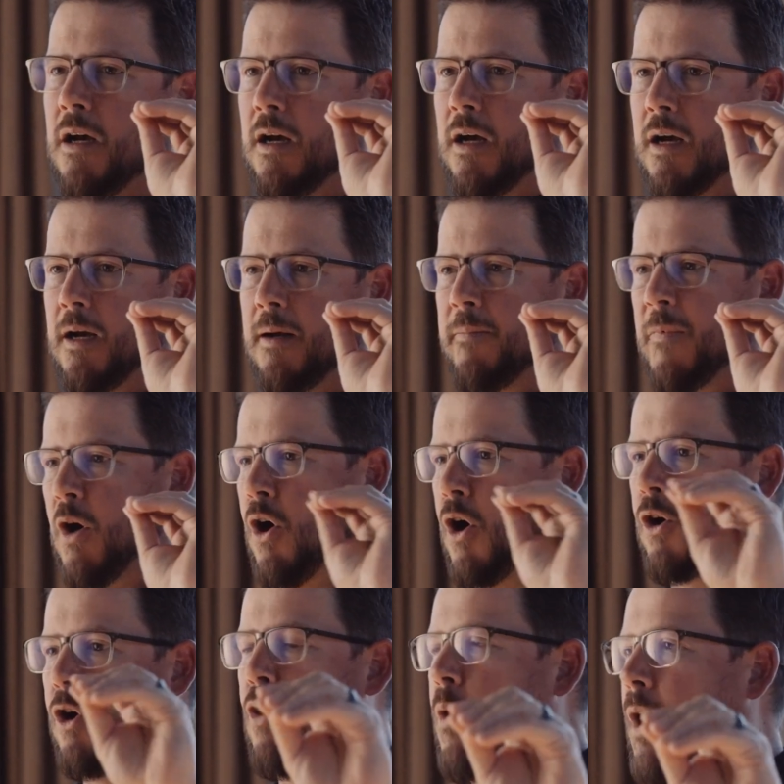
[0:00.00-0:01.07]

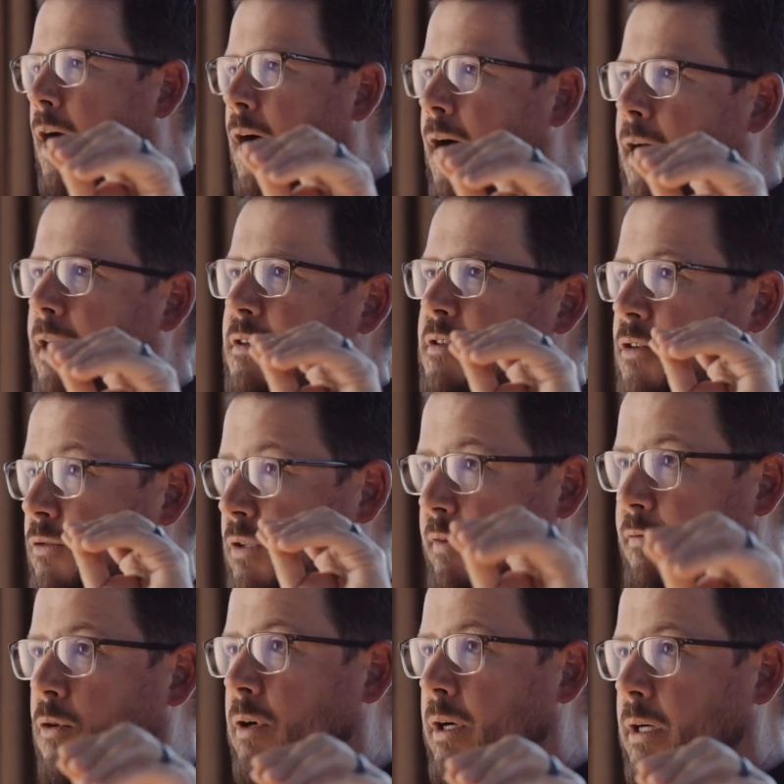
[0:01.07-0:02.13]
ROI
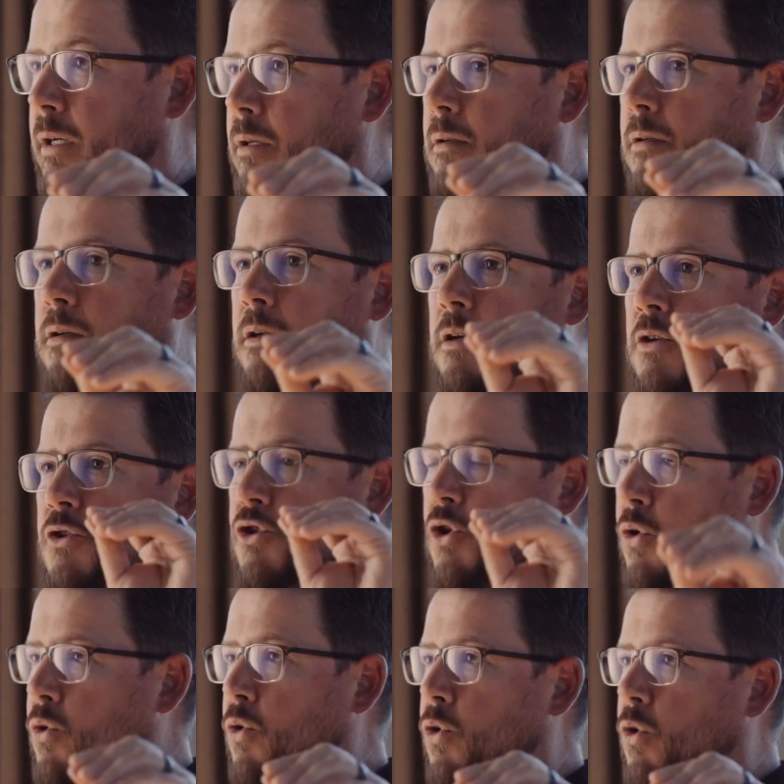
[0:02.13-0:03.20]
delivering
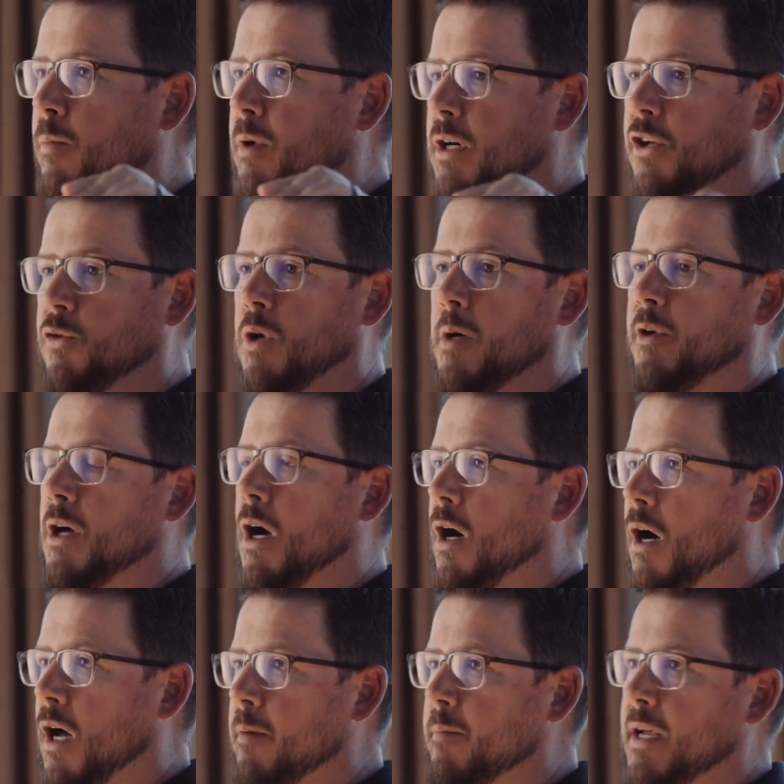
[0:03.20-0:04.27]
tool, because we're able to
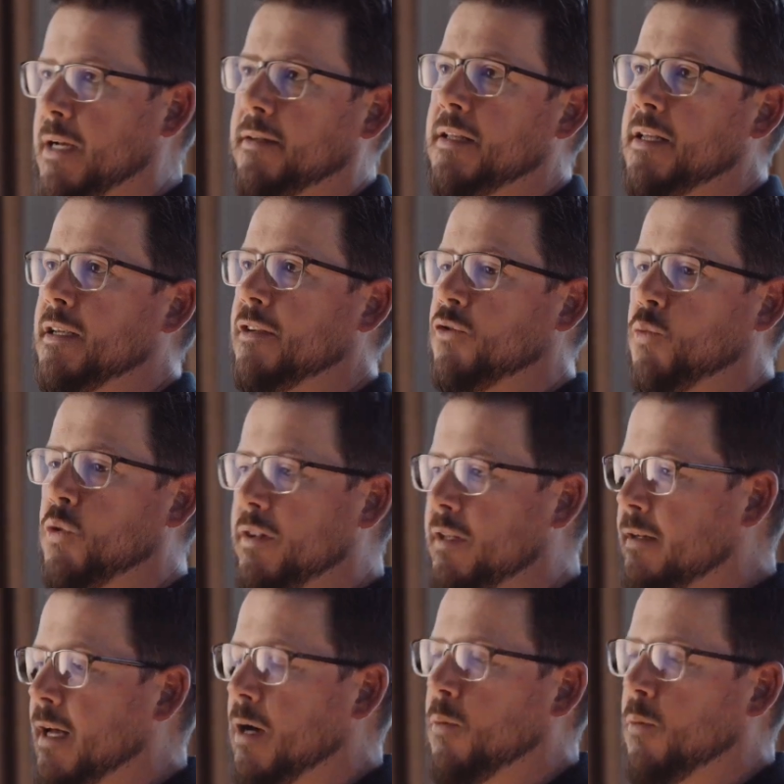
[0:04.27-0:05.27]
automate things within